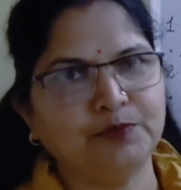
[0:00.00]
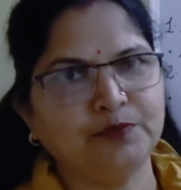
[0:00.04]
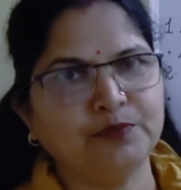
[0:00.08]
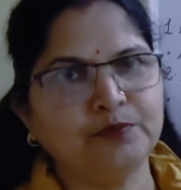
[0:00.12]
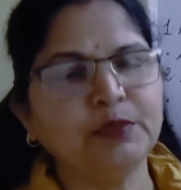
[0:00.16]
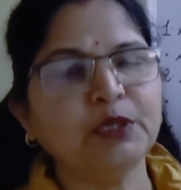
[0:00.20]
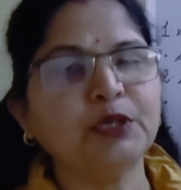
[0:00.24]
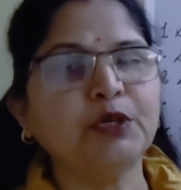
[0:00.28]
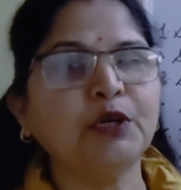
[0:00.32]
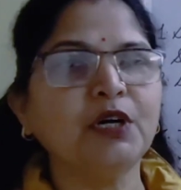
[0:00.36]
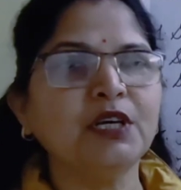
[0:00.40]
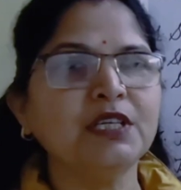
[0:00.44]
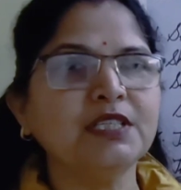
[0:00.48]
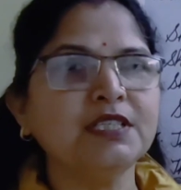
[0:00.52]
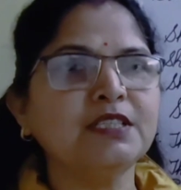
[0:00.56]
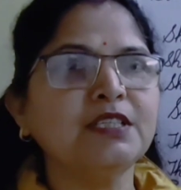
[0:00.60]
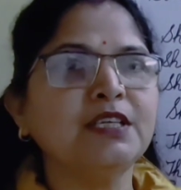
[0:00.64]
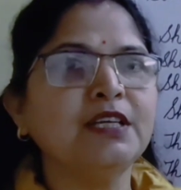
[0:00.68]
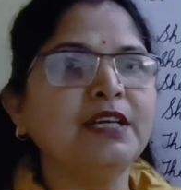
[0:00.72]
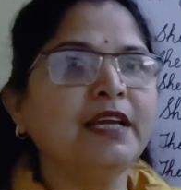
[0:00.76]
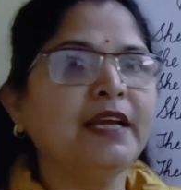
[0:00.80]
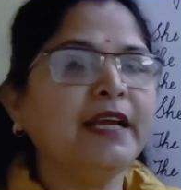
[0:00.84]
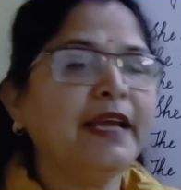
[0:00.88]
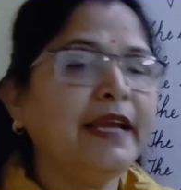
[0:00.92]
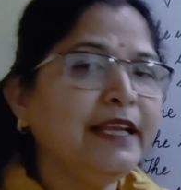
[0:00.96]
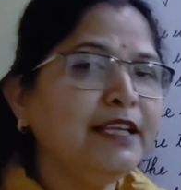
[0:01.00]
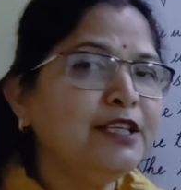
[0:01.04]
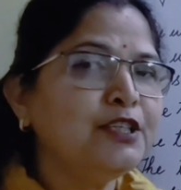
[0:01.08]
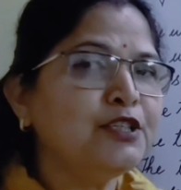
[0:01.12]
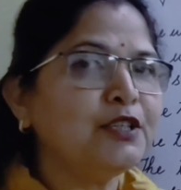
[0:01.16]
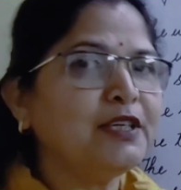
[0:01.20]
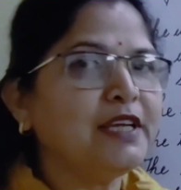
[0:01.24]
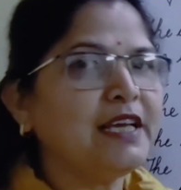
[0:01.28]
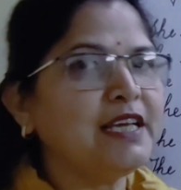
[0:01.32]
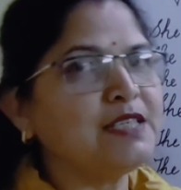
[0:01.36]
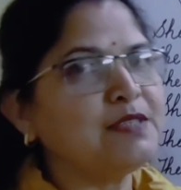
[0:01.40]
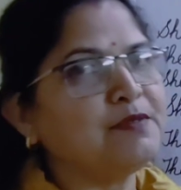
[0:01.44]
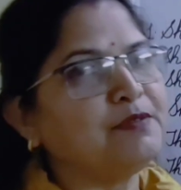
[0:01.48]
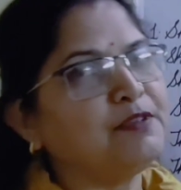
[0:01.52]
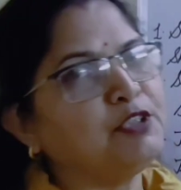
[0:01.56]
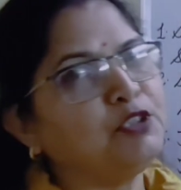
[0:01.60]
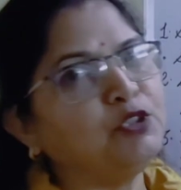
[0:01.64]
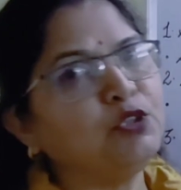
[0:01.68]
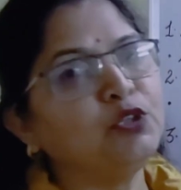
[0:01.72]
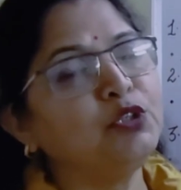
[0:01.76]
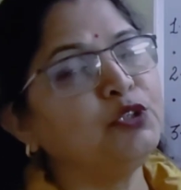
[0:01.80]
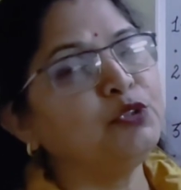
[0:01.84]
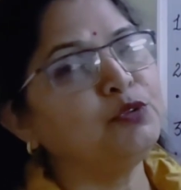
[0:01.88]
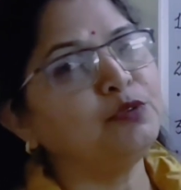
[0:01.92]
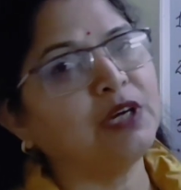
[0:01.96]
because in today's
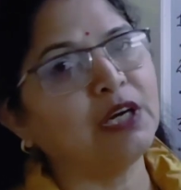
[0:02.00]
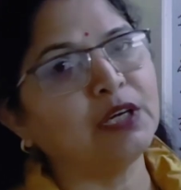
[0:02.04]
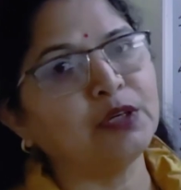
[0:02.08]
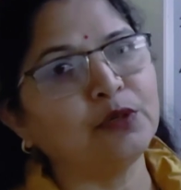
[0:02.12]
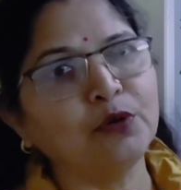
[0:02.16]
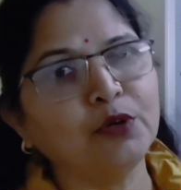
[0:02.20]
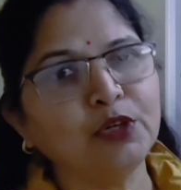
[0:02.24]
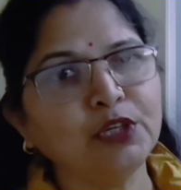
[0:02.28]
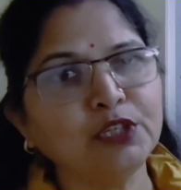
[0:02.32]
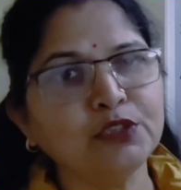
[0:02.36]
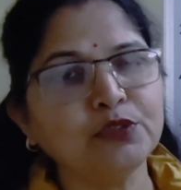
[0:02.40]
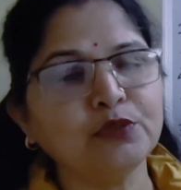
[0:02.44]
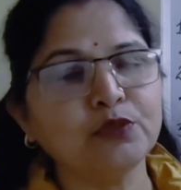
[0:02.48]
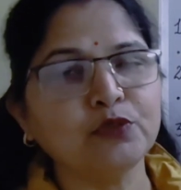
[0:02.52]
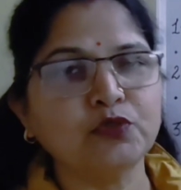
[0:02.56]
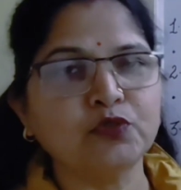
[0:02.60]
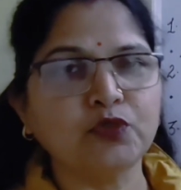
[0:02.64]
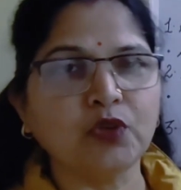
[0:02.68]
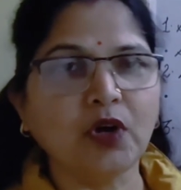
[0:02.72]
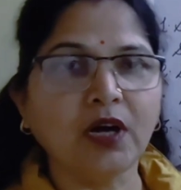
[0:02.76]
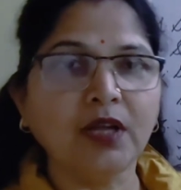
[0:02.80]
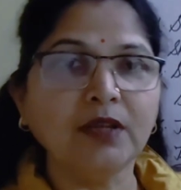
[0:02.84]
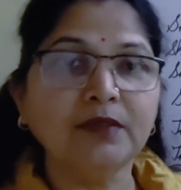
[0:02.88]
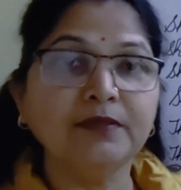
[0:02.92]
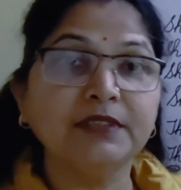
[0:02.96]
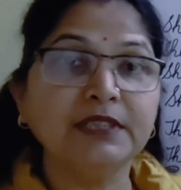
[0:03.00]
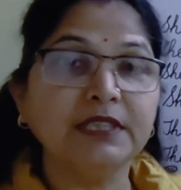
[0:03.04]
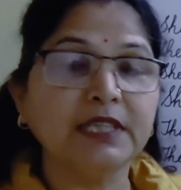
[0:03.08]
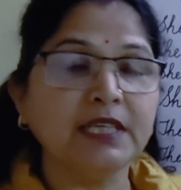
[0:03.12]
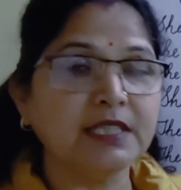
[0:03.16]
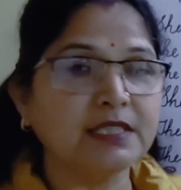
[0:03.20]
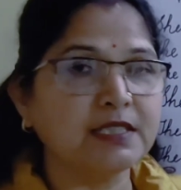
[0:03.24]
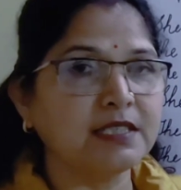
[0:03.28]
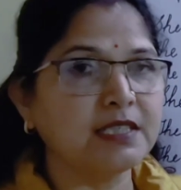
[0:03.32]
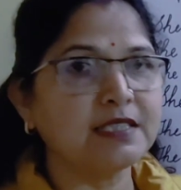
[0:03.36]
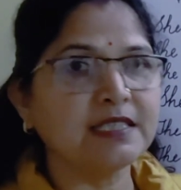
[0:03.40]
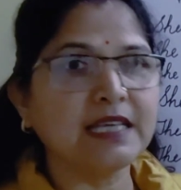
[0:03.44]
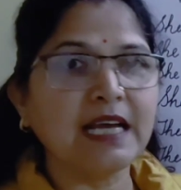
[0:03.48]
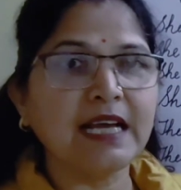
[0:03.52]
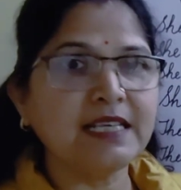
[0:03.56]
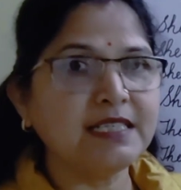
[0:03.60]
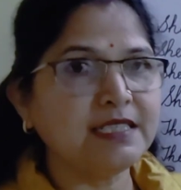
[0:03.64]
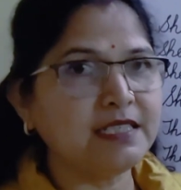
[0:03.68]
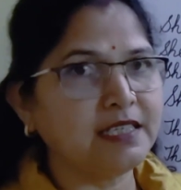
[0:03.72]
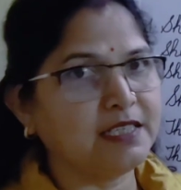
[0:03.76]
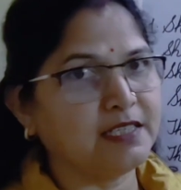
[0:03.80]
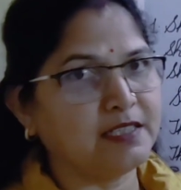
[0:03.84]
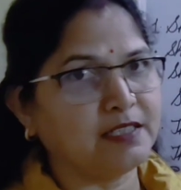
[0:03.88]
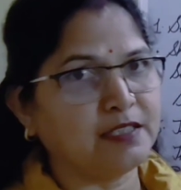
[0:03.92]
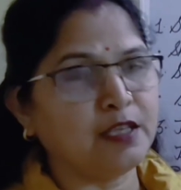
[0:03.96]
video you are going to solve the
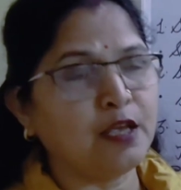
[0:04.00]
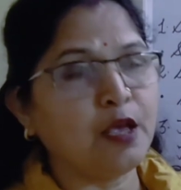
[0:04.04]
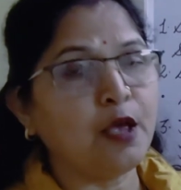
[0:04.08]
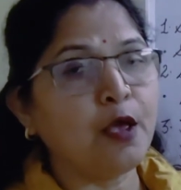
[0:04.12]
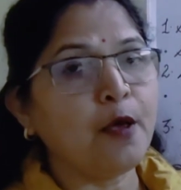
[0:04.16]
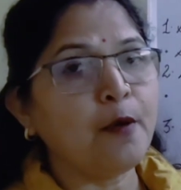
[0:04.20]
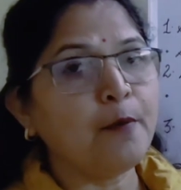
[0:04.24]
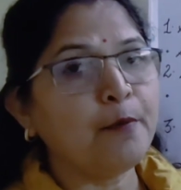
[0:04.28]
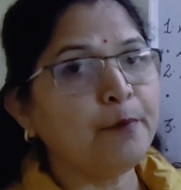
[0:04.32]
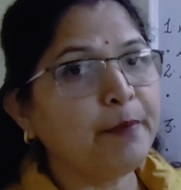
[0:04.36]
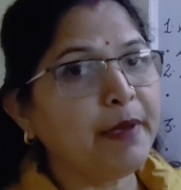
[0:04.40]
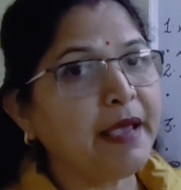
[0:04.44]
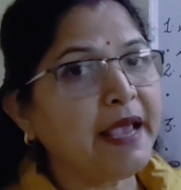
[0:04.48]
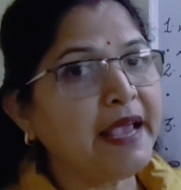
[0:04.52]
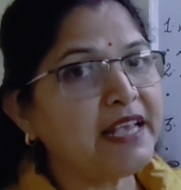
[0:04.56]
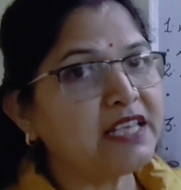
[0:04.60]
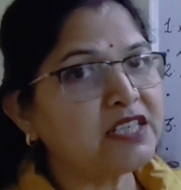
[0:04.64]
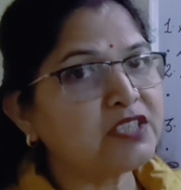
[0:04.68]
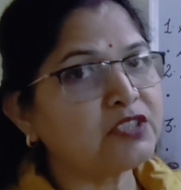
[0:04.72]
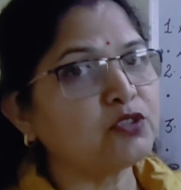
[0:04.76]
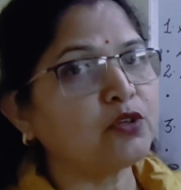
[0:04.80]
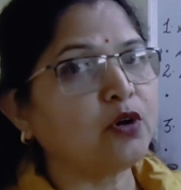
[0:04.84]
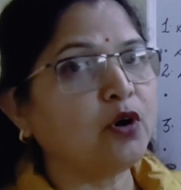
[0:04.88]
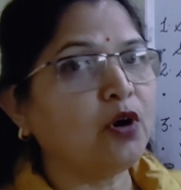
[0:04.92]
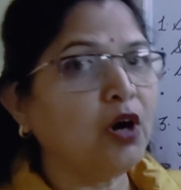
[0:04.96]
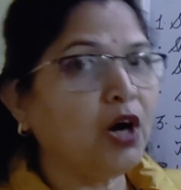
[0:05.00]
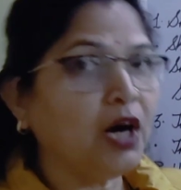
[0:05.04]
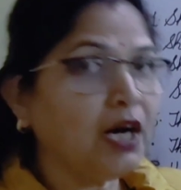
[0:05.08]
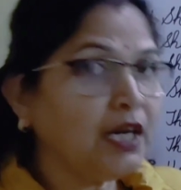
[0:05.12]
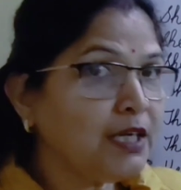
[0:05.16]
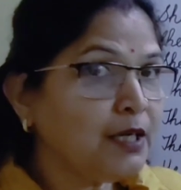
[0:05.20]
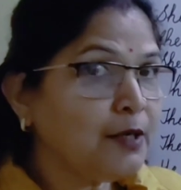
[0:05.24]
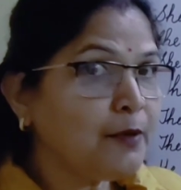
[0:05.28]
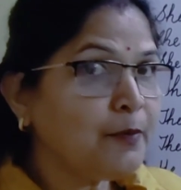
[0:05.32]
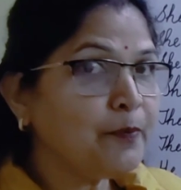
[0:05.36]
exercises based on